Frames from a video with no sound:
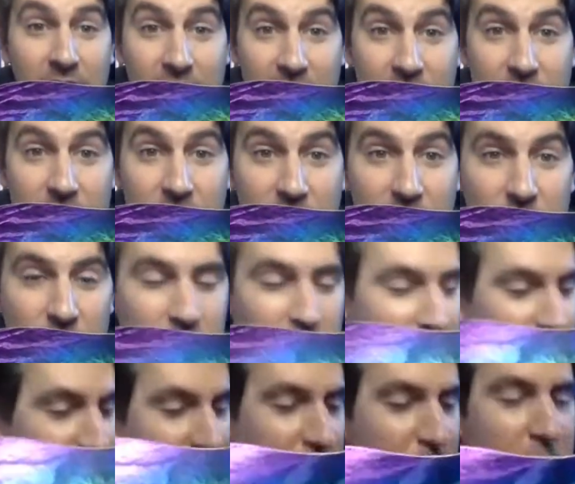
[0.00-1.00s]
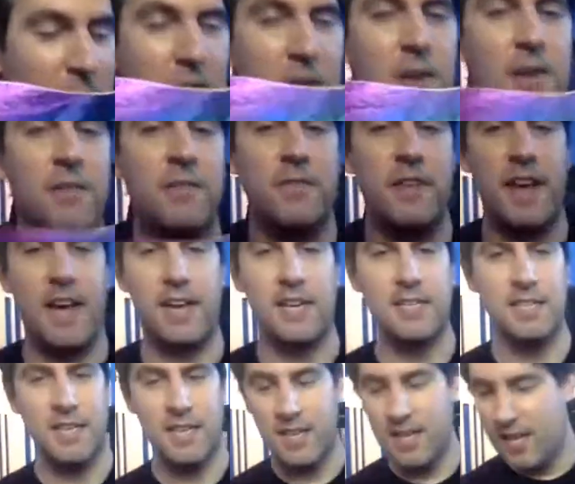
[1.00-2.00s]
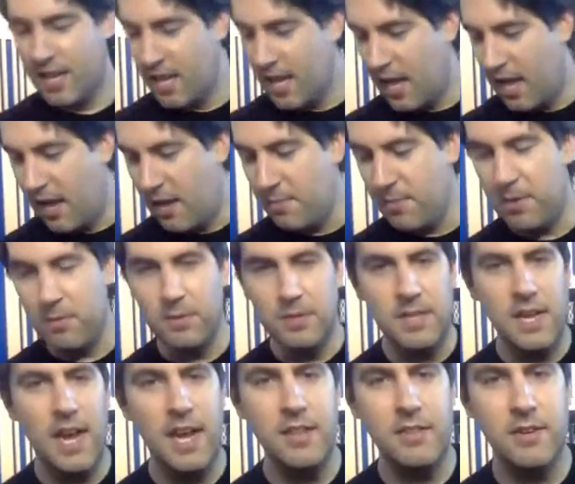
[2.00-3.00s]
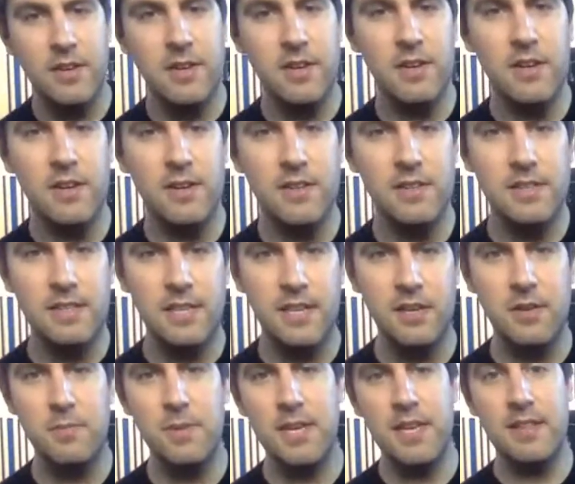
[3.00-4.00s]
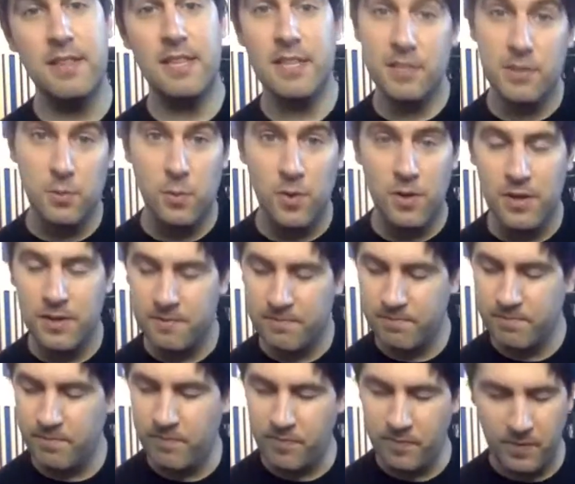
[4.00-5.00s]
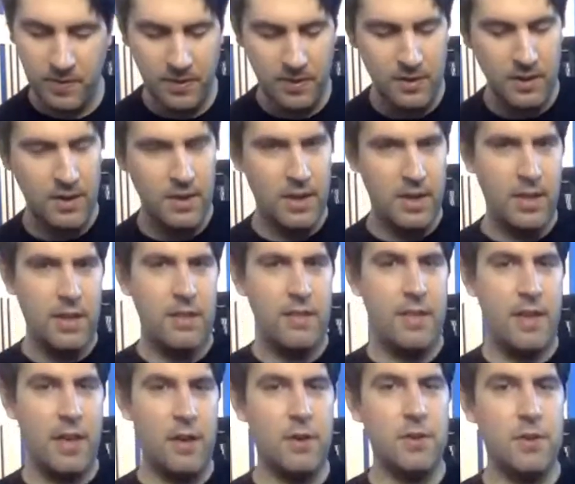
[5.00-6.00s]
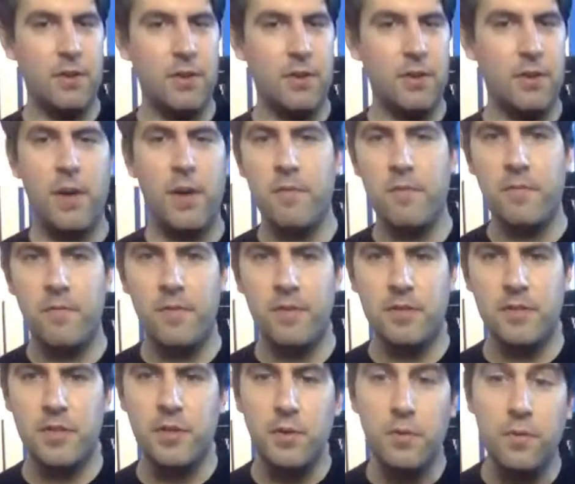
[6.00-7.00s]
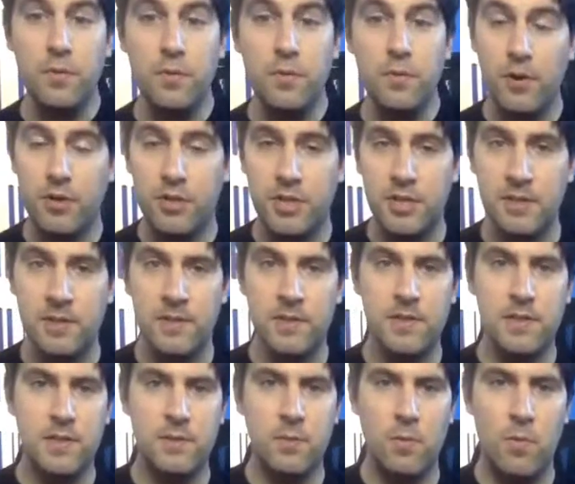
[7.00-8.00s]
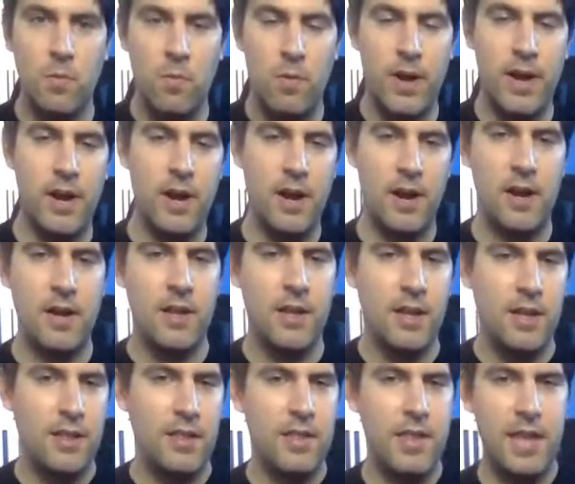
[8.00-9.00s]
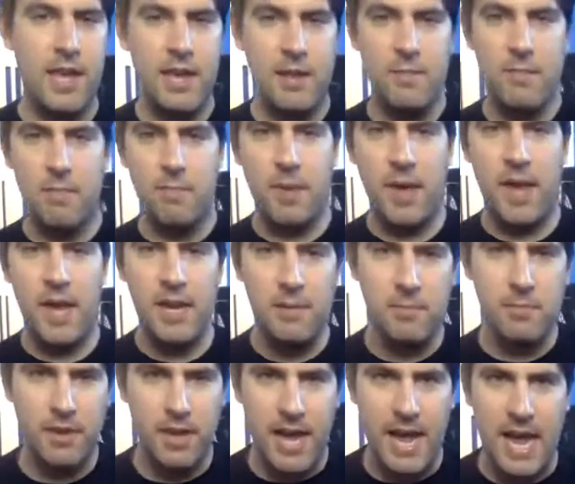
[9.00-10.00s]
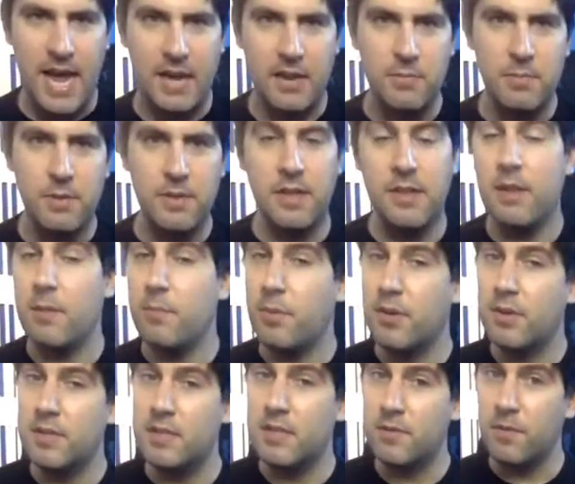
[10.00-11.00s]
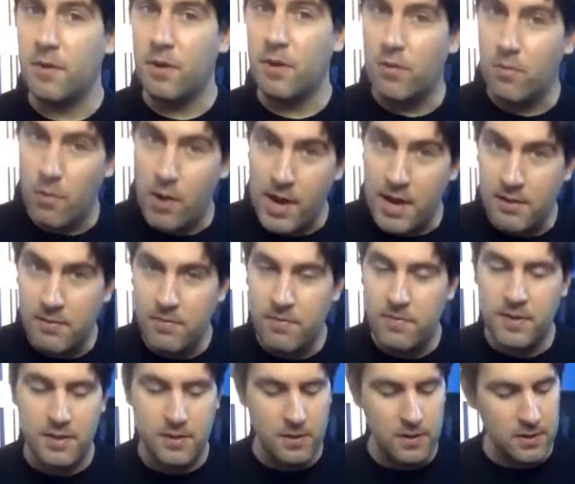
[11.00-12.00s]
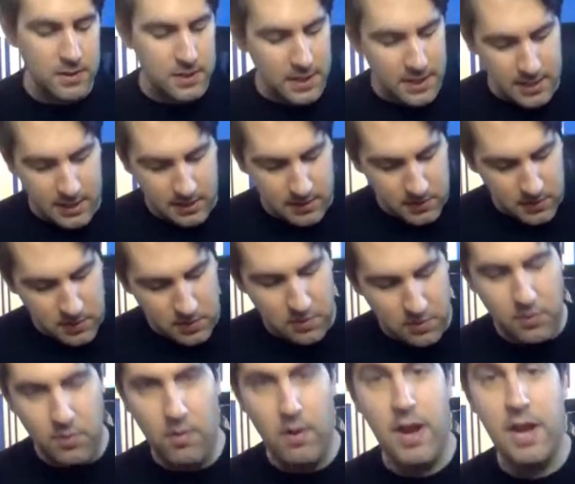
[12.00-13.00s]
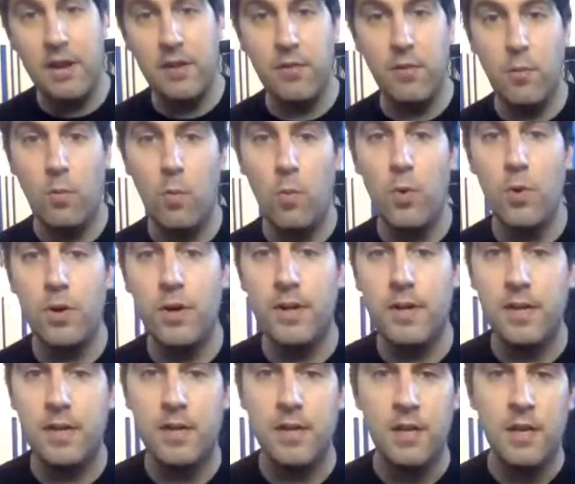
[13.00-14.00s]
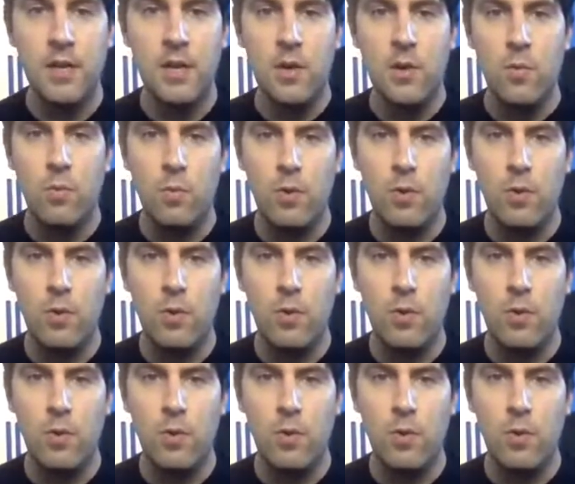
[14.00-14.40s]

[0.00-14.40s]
I like it too, as a matter of fact. It was either going to be this one. They also have 2 versions where they paint it black, but then they put different grain fillers in it. So the grain of the wood